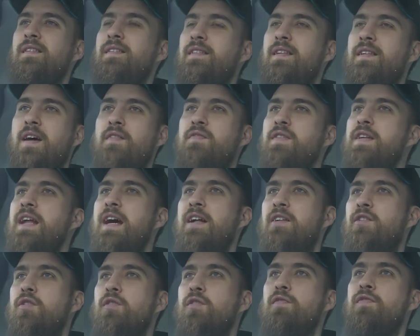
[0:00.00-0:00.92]
Definitely
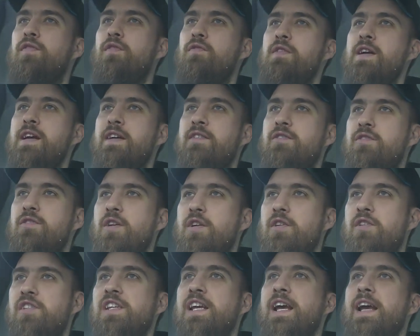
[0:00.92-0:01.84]
not good for rendering
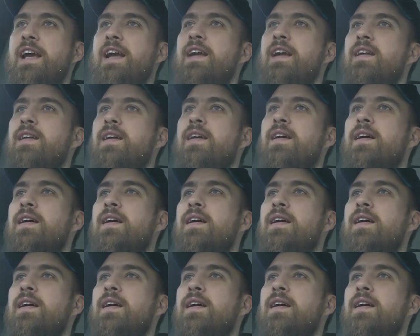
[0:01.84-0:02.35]
outside,